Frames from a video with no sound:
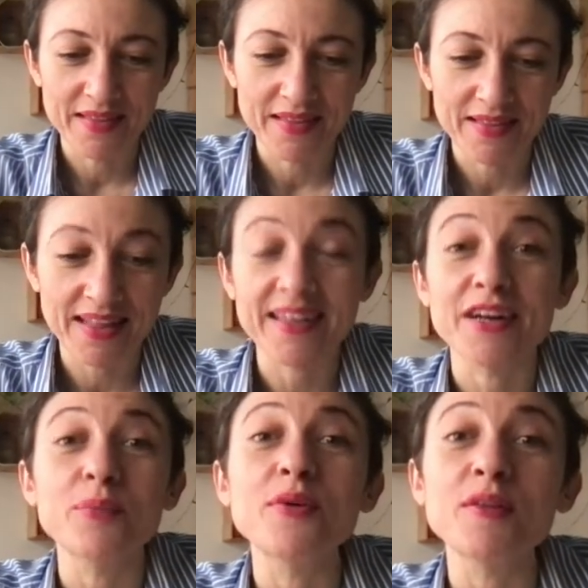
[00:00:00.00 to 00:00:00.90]
that there
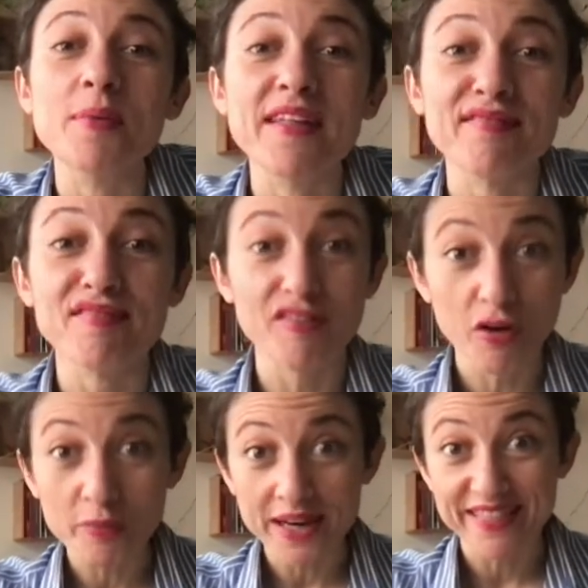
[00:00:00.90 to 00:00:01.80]
would be so
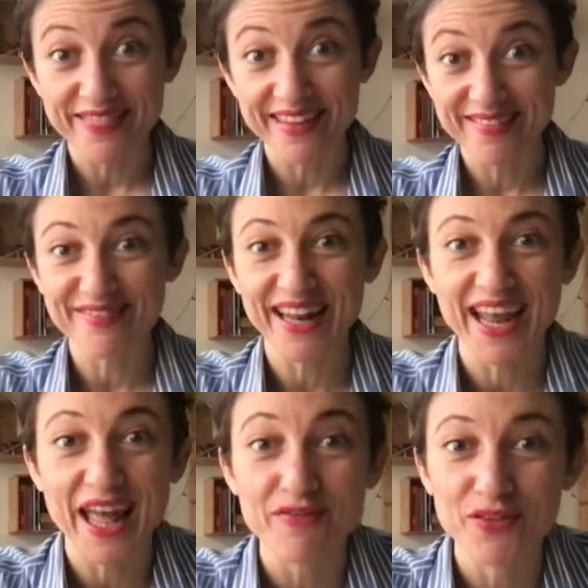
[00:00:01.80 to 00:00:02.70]
many things that I
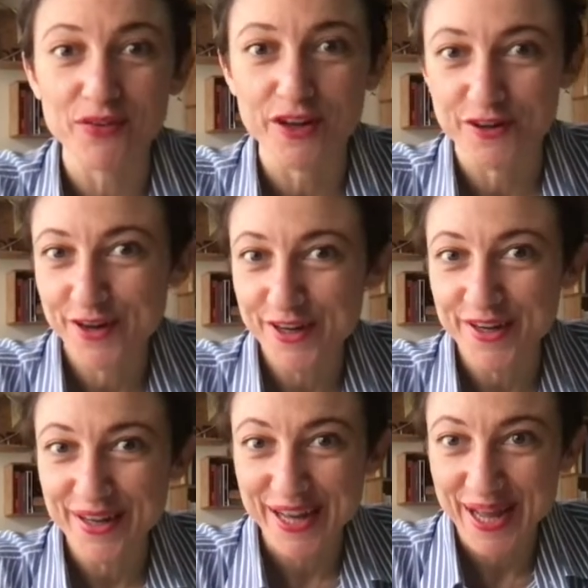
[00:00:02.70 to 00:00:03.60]
have to learn
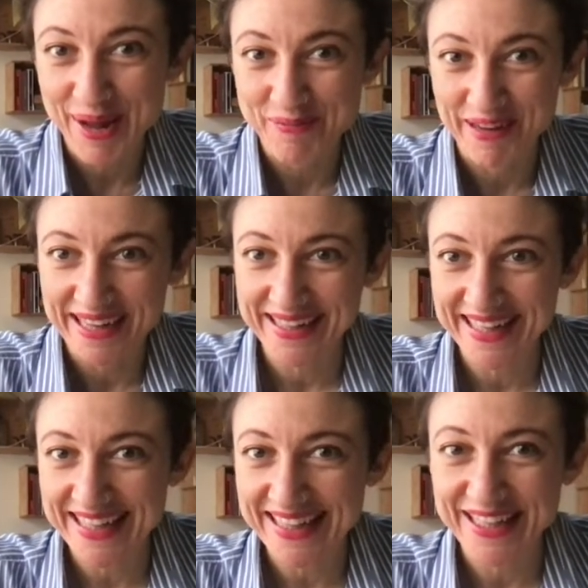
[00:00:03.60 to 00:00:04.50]
about
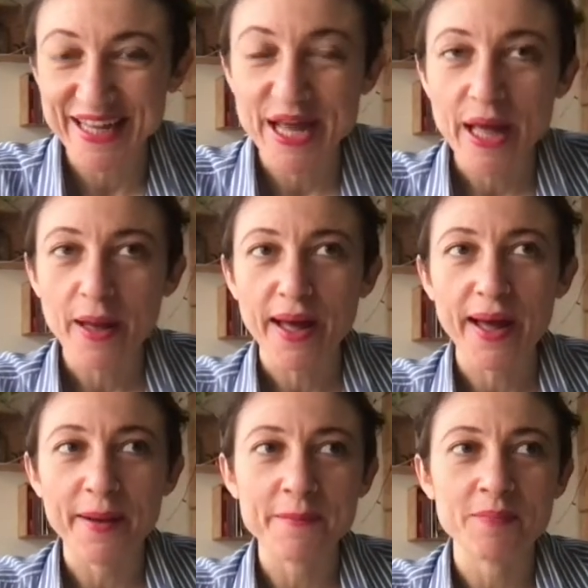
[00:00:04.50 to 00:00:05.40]
it.
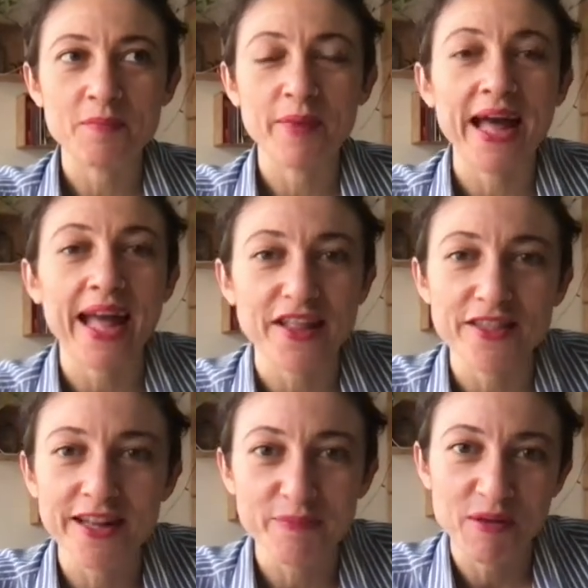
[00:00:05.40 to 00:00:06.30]
But
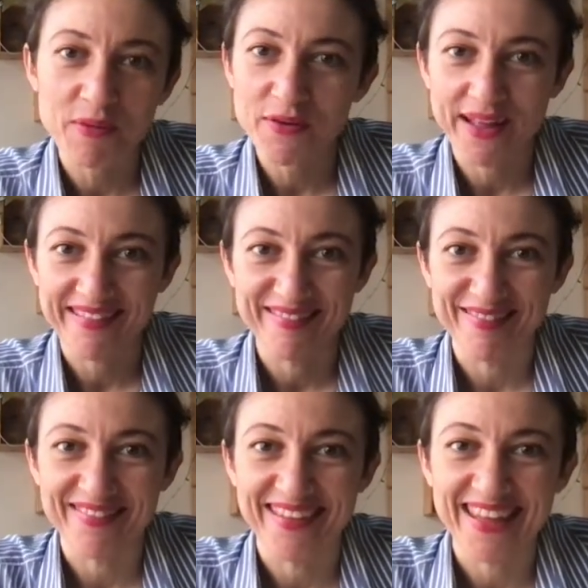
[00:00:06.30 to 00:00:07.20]
actually, maybe you can
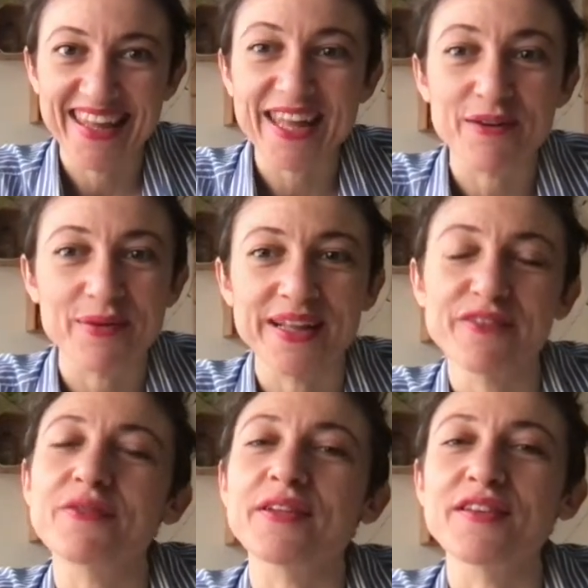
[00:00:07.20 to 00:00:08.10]
hear it
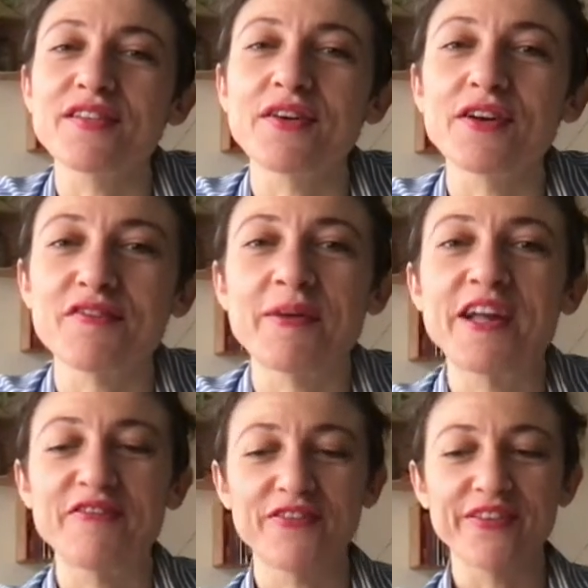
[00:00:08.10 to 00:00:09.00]
from the tone of
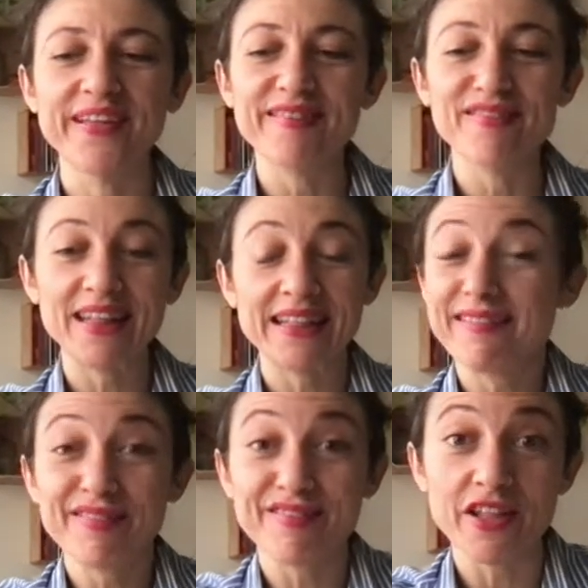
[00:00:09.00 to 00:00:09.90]
my voice. This
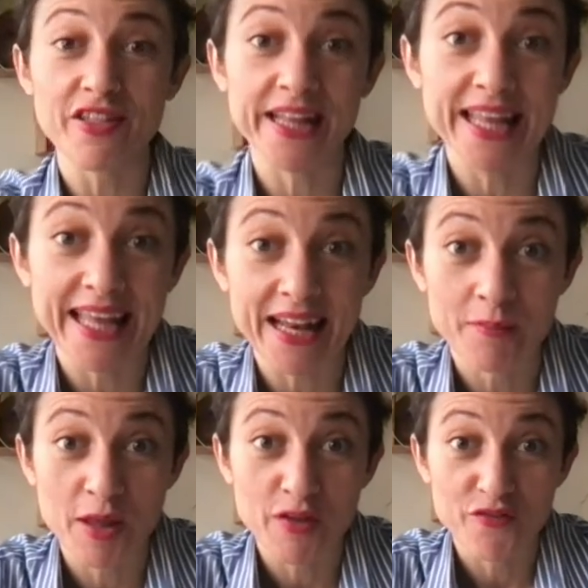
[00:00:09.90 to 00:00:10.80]
is actually getting
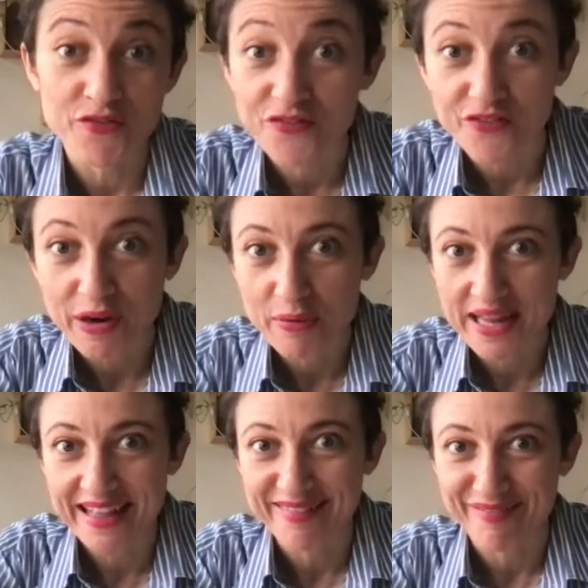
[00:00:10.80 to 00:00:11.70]
me very
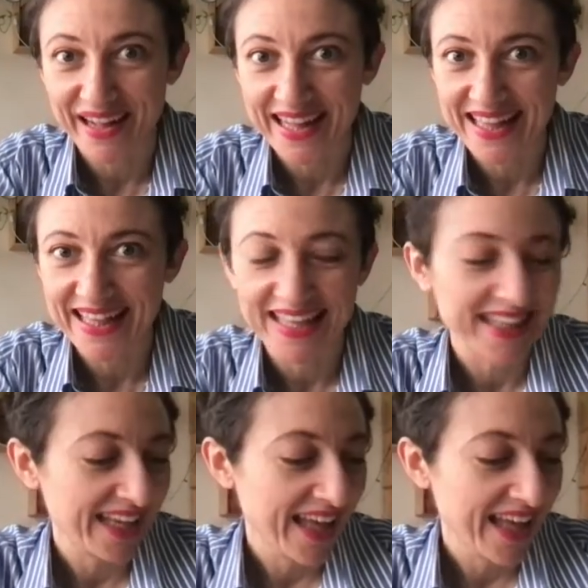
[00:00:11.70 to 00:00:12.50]
excited.